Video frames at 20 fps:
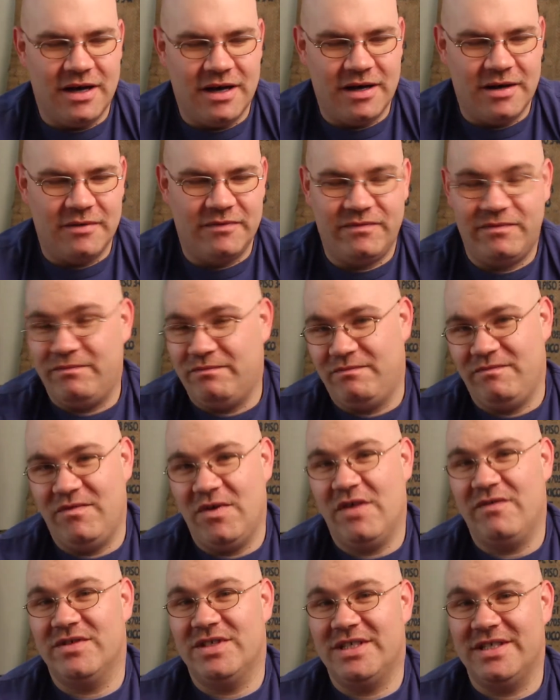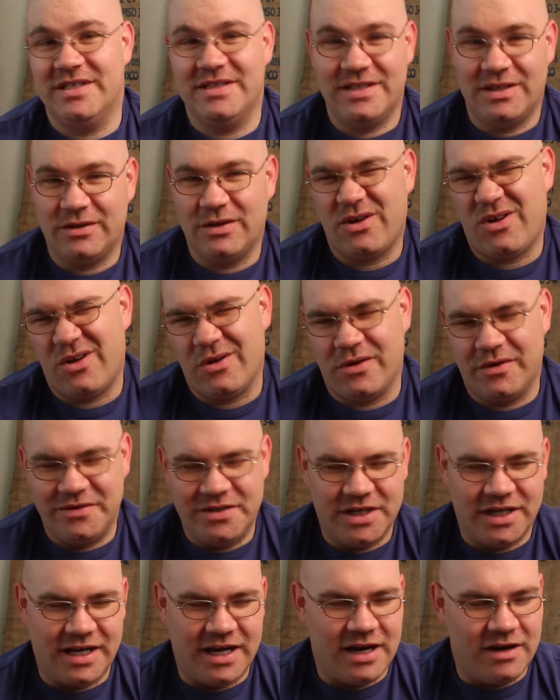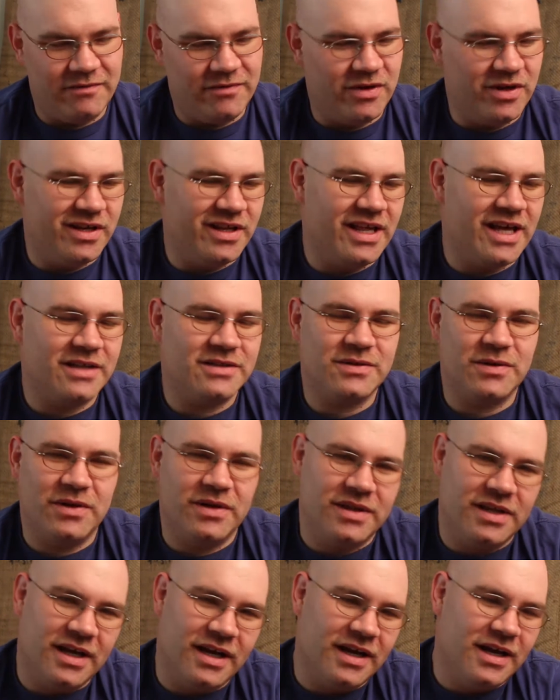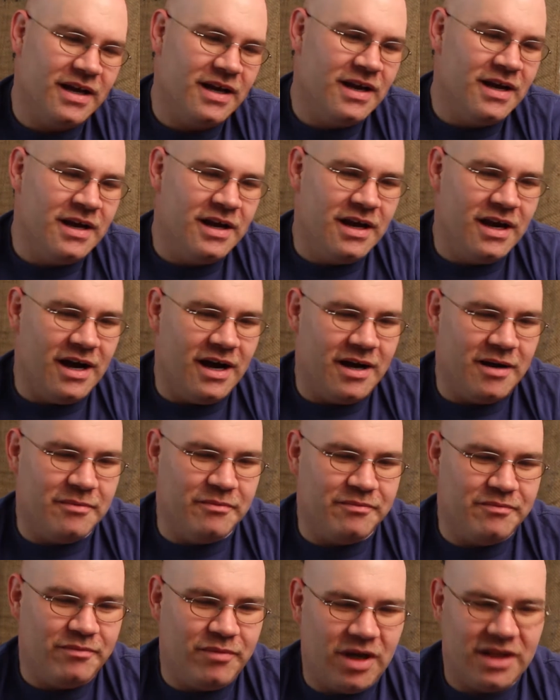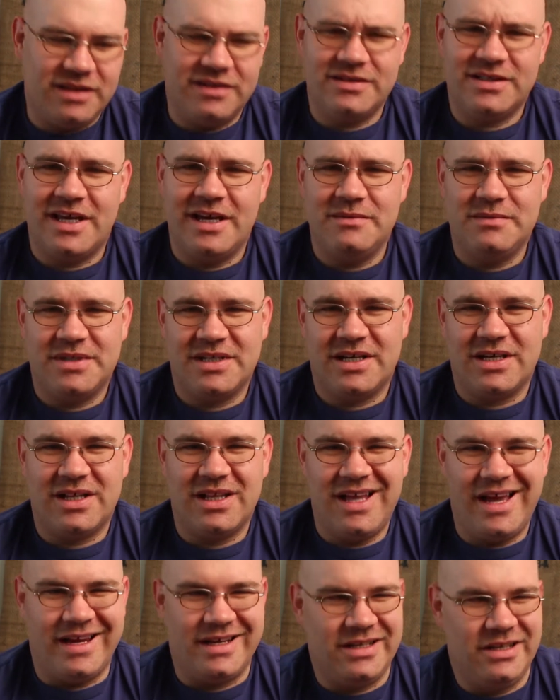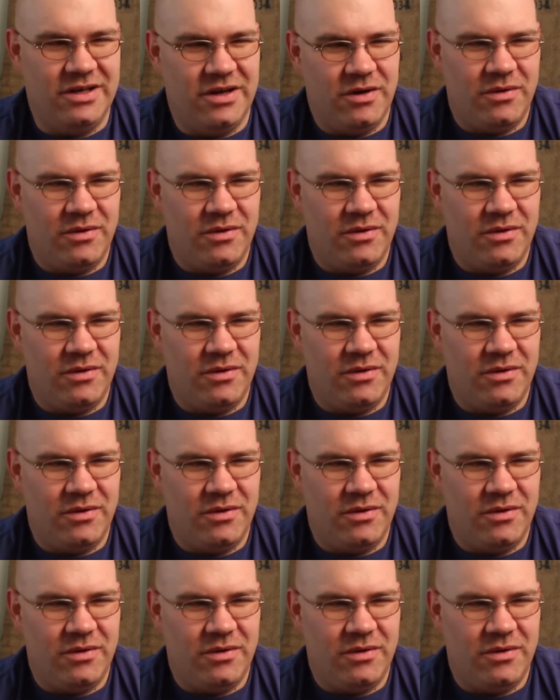Uh, if you haven't seen Zelda haul, go check it out if you're into that sort of thing um, bought those games to collect.